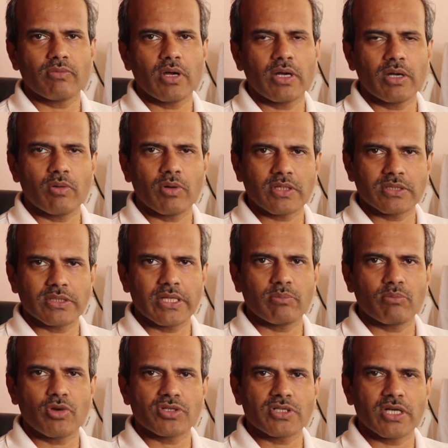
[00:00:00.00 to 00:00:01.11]
and what is their
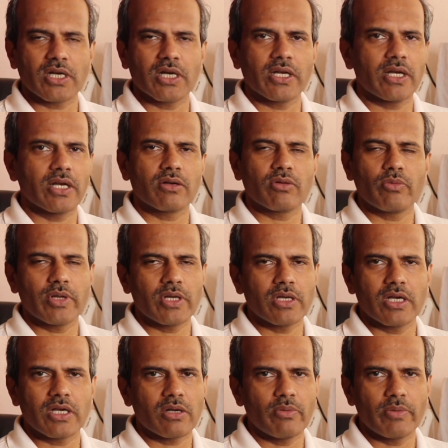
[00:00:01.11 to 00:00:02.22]
moisture content. Very
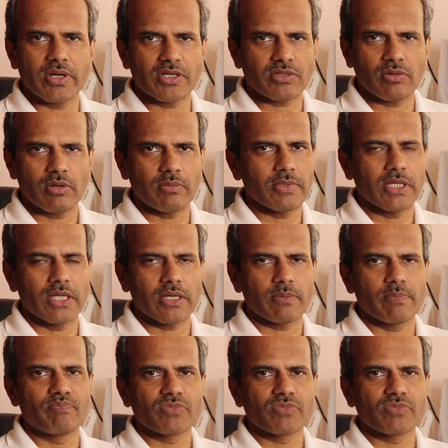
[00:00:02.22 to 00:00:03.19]
little variation will be there.